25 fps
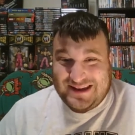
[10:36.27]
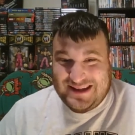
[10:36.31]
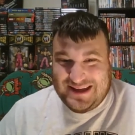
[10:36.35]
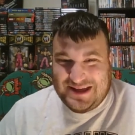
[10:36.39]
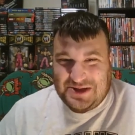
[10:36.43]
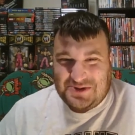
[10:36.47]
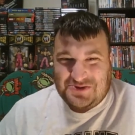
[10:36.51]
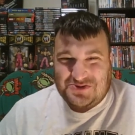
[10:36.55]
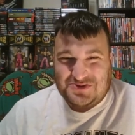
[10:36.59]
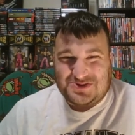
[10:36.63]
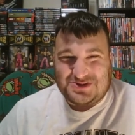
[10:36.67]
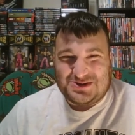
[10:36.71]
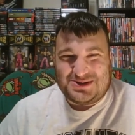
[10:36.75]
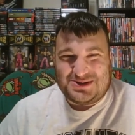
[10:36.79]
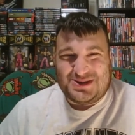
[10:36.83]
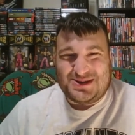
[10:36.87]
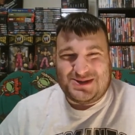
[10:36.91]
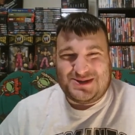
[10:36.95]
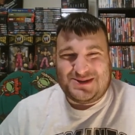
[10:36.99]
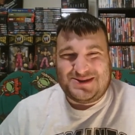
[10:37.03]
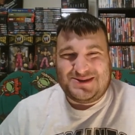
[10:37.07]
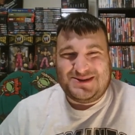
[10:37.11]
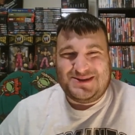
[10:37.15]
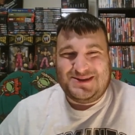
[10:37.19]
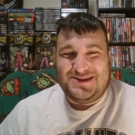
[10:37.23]
He was
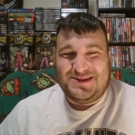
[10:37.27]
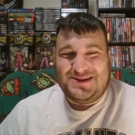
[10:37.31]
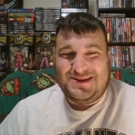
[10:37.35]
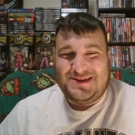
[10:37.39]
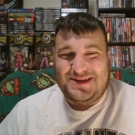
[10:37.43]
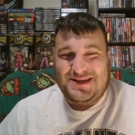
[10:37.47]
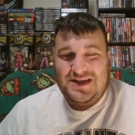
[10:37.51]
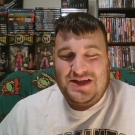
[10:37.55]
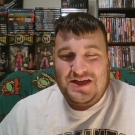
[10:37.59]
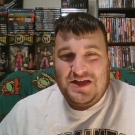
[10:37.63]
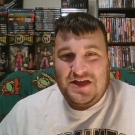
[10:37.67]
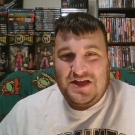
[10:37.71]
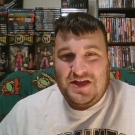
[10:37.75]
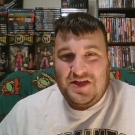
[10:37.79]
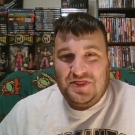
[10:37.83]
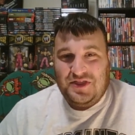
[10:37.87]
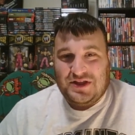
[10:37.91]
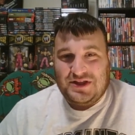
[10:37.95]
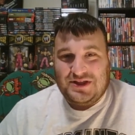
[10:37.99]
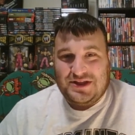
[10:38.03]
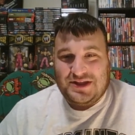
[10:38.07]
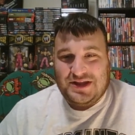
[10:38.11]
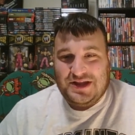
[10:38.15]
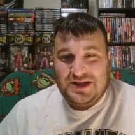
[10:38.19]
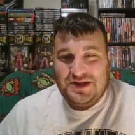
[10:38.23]
the
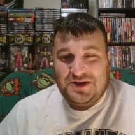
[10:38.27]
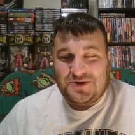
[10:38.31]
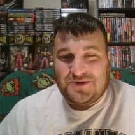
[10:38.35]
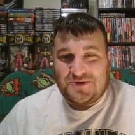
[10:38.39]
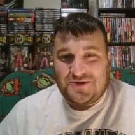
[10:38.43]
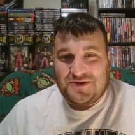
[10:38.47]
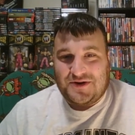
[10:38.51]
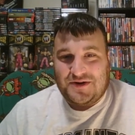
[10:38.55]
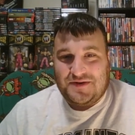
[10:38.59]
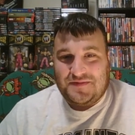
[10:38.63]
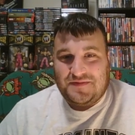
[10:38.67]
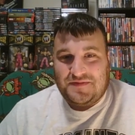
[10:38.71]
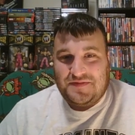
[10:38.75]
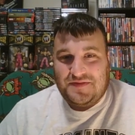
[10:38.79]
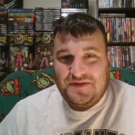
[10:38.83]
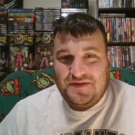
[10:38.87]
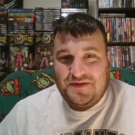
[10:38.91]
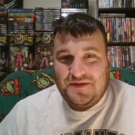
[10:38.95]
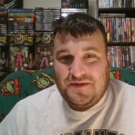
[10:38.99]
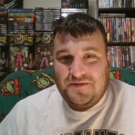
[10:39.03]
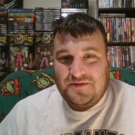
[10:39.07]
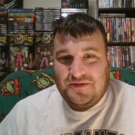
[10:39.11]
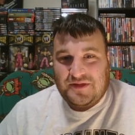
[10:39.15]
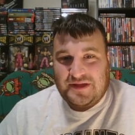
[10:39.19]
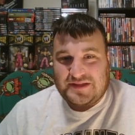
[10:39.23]
leader of
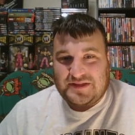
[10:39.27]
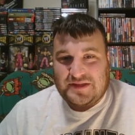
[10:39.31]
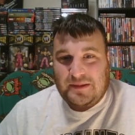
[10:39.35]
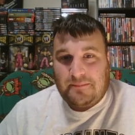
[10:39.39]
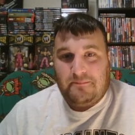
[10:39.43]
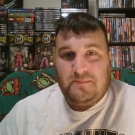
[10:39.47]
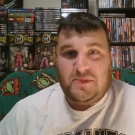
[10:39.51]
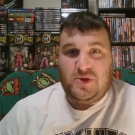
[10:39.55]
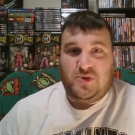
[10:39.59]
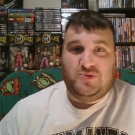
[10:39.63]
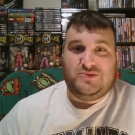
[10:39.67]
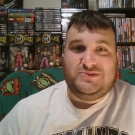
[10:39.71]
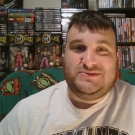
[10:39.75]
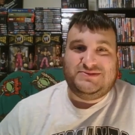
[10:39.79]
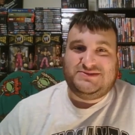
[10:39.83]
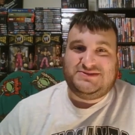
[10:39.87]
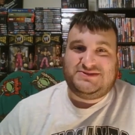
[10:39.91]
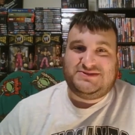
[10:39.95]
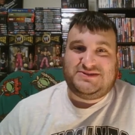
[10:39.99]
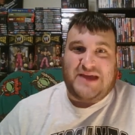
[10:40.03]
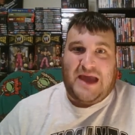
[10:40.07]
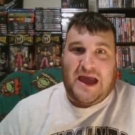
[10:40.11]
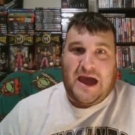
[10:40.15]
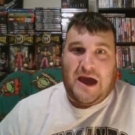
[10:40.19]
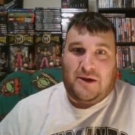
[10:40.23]
the
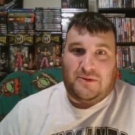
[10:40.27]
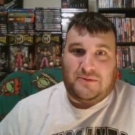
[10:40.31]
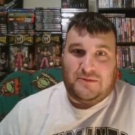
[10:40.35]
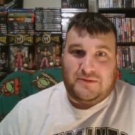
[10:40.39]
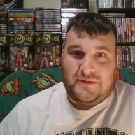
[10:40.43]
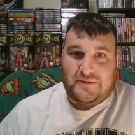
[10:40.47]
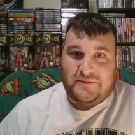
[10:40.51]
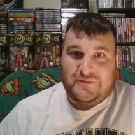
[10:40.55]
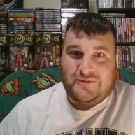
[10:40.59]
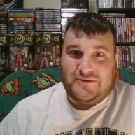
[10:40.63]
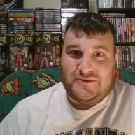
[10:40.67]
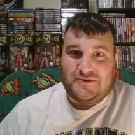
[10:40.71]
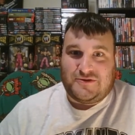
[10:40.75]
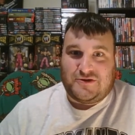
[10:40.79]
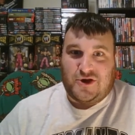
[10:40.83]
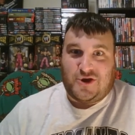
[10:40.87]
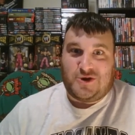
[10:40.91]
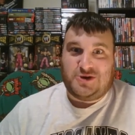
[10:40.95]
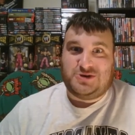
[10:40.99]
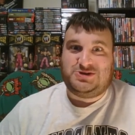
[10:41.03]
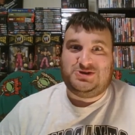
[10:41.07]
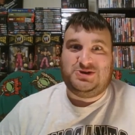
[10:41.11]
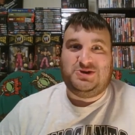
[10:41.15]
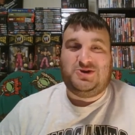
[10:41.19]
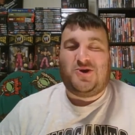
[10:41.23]
mutants out in the
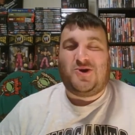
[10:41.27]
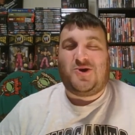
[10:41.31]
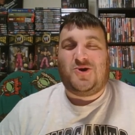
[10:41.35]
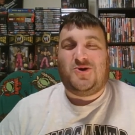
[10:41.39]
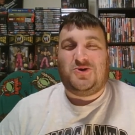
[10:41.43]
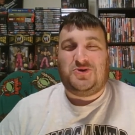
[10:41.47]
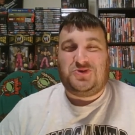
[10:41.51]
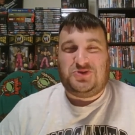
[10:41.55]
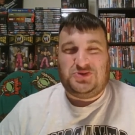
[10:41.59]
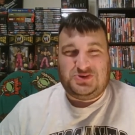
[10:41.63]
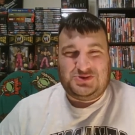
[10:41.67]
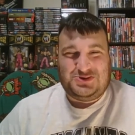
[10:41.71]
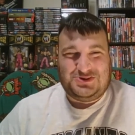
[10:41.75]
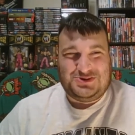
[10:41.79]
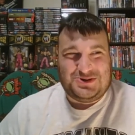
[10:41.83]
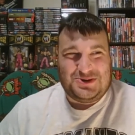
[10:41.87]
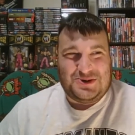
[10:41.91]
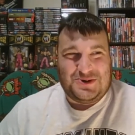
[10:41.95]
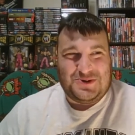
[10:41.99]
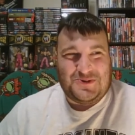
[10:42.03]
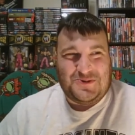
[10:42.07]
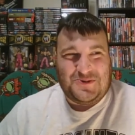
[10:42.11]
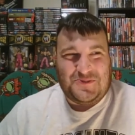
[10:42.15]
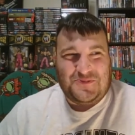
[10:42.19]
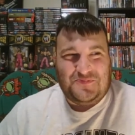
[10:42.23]
cursed earth.
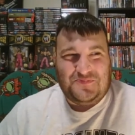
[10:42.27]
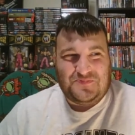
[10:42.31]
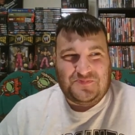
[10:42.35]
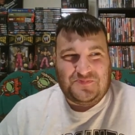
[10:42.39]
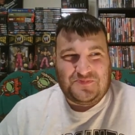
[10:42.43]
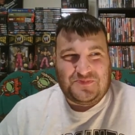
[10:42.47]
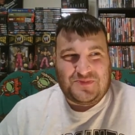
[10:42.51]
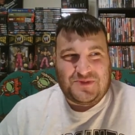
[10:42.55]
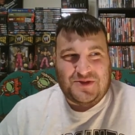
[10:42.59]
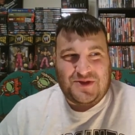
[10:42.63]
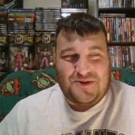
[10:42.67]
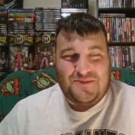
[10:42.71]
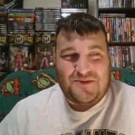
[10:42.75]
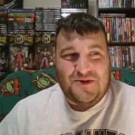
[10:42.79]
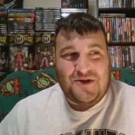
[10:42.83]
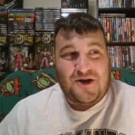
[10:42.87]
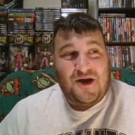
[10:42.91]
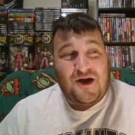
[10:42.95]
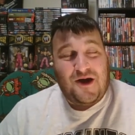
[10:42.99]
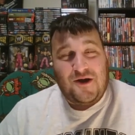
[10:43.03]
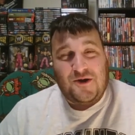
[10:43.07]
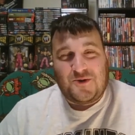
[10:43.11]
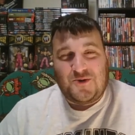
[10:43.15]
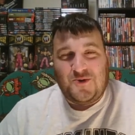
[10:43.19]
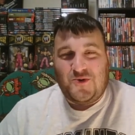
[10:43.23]
So I'm like,
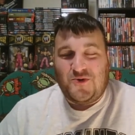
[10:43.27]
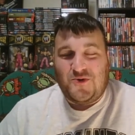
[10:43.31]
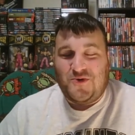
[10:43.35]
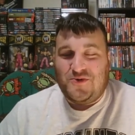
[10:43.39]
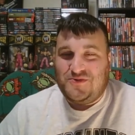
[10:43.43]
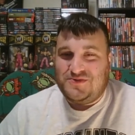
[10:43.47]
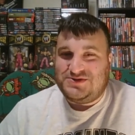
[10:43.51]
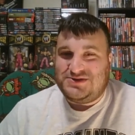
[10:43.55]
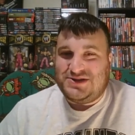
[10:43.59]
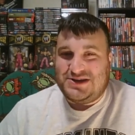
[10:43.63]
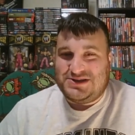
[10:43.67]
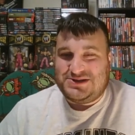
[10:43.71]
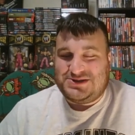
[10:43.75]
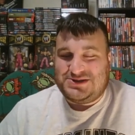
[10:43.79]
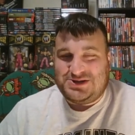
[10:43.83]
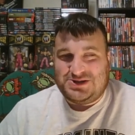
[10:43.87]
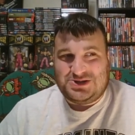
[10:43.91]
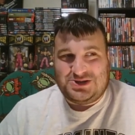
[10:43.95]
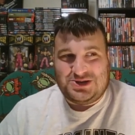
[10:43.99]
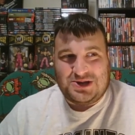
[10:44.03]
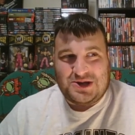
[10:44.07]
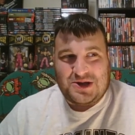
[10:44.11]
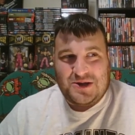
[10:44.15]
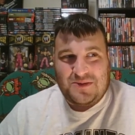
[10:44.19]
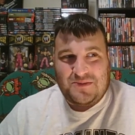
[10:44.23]
oh, cool. It was nice to
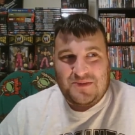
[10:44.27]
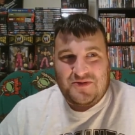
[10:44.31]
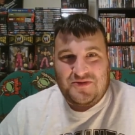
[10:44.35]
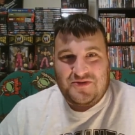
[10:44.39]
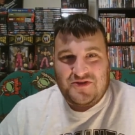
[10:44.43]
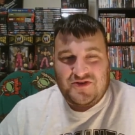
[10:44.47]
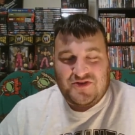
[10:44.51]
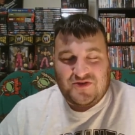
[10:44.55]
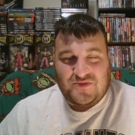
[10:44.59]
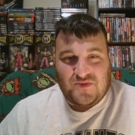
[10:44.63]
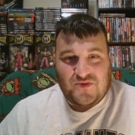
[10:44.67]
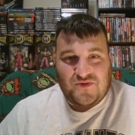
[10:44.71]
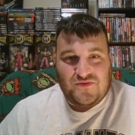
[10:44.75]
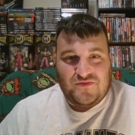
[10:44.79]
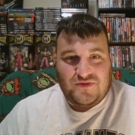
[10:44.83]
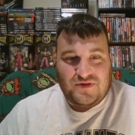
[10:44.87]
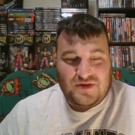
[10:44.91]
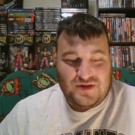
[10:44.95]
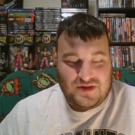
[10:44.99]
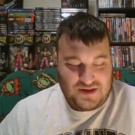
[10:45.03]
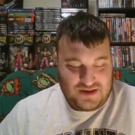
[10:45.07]
see him in this movie.